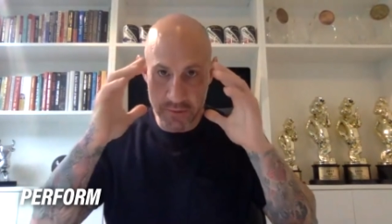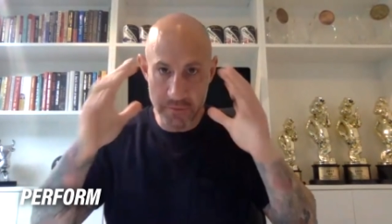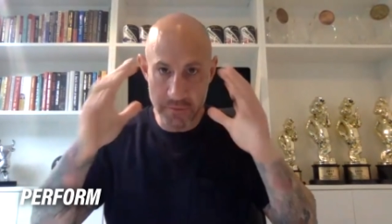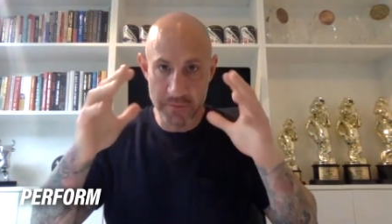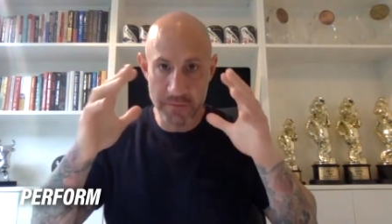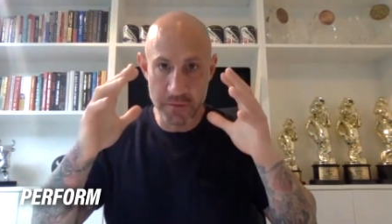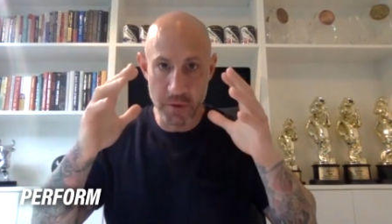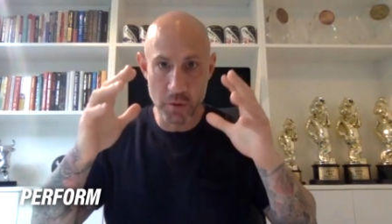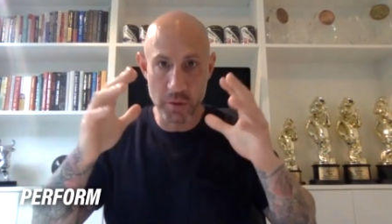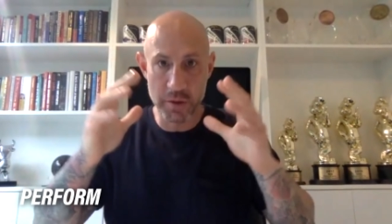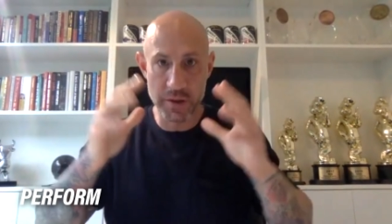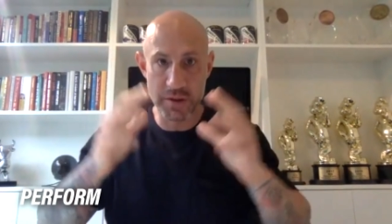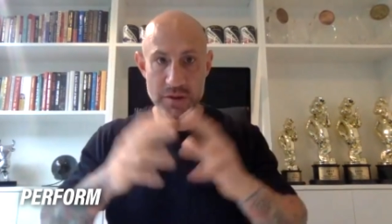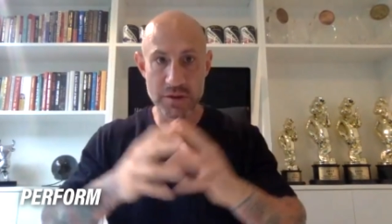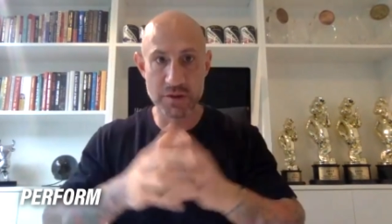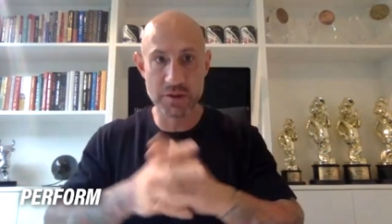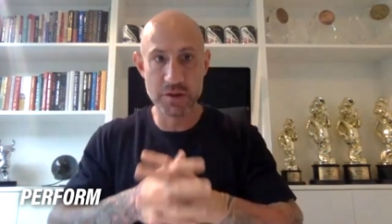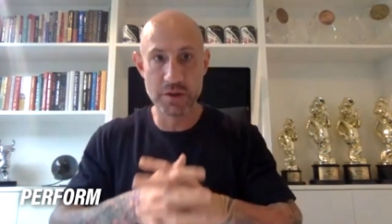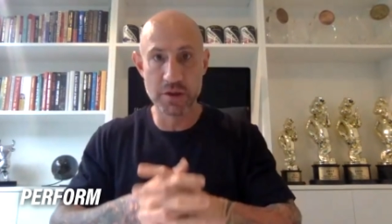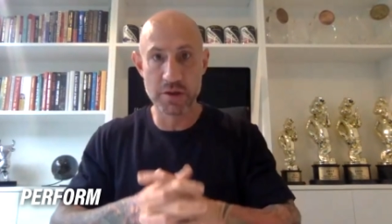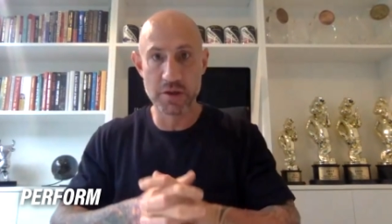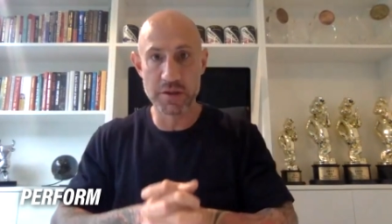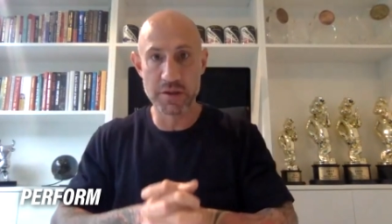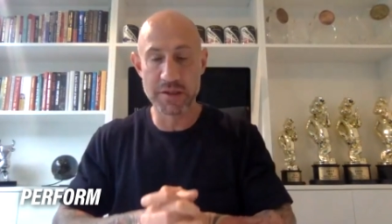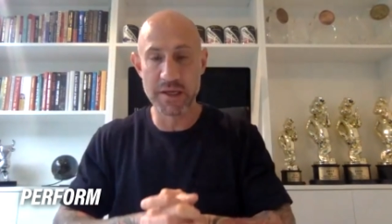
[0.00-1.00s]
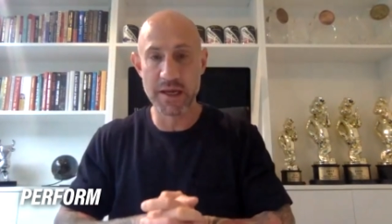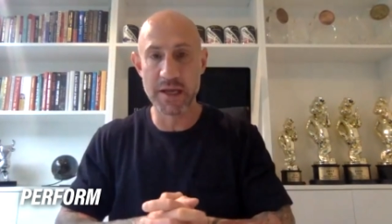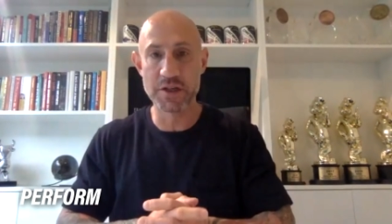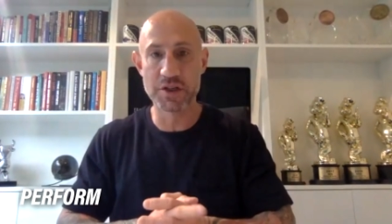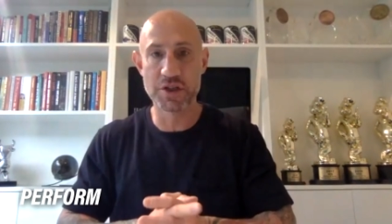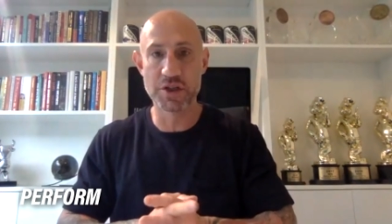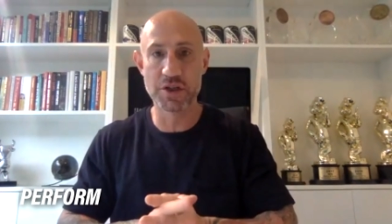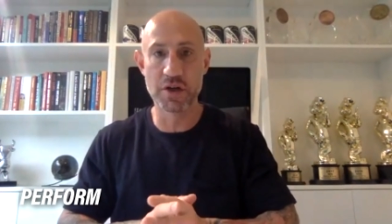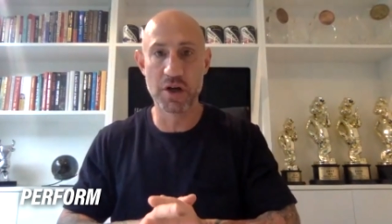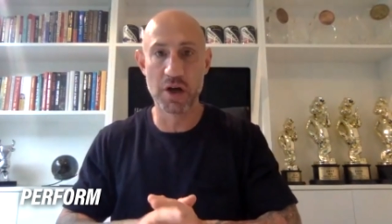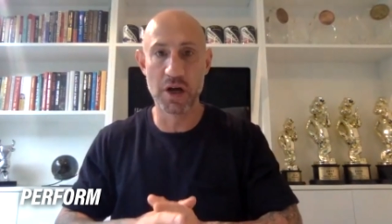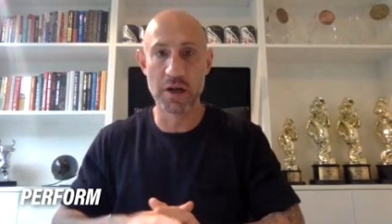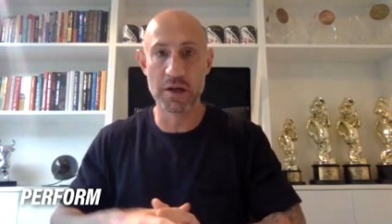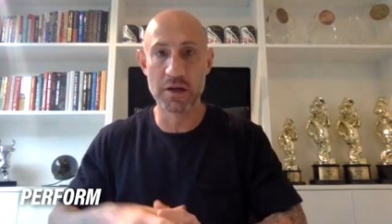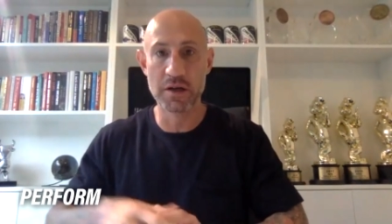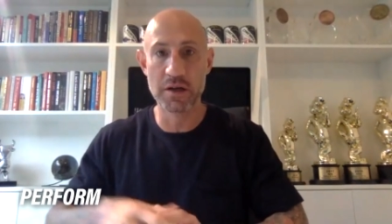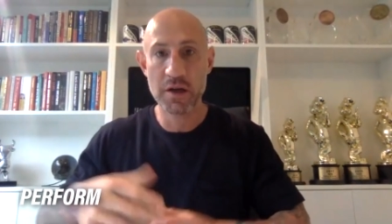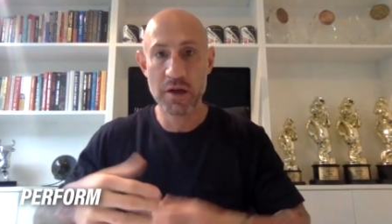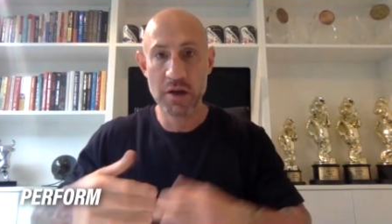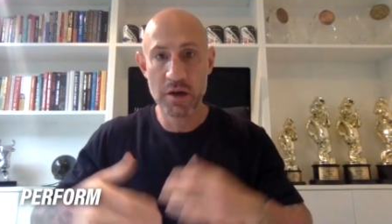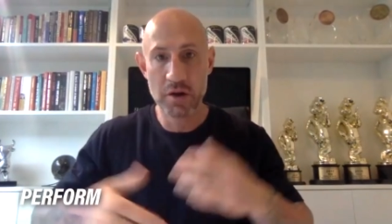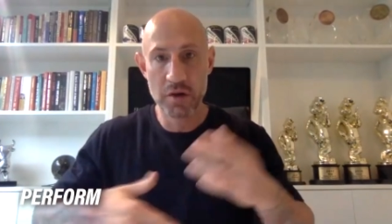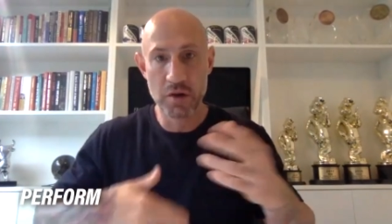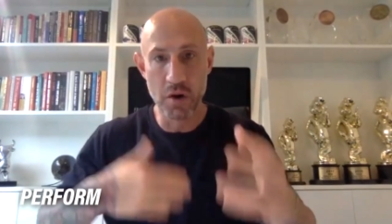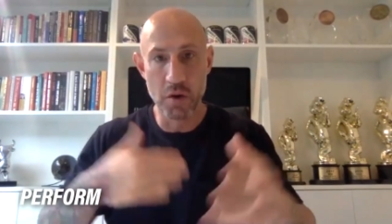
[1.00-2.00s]
focused your attention on
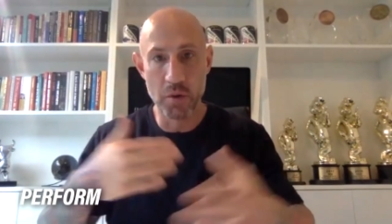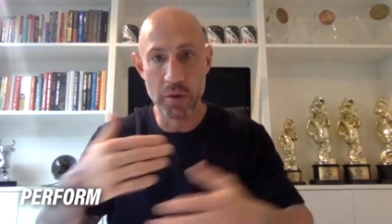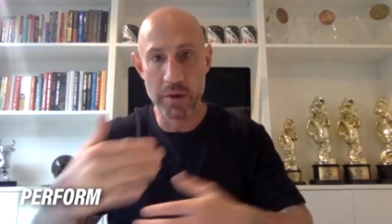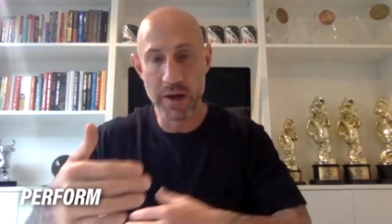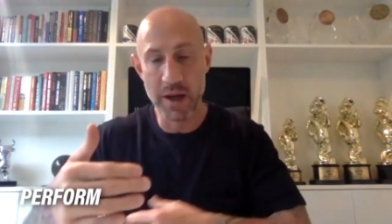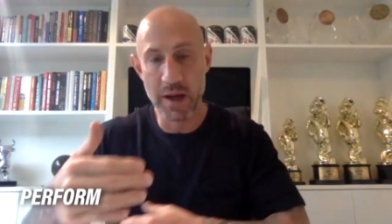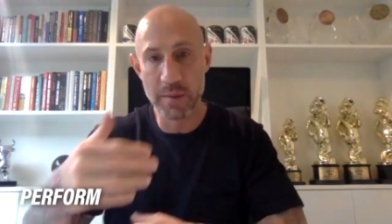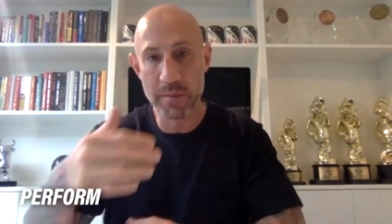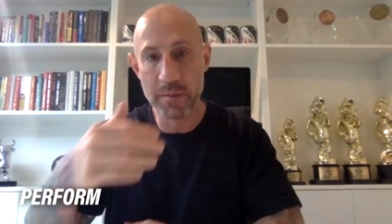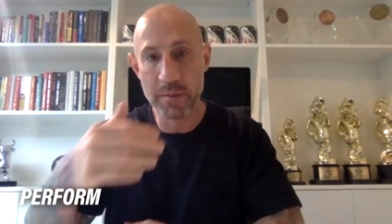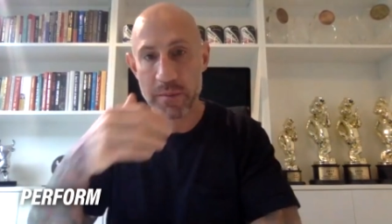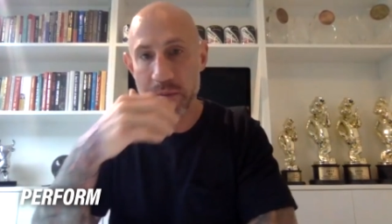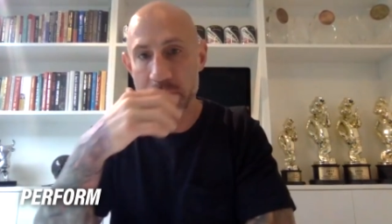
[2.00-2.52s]
growing up?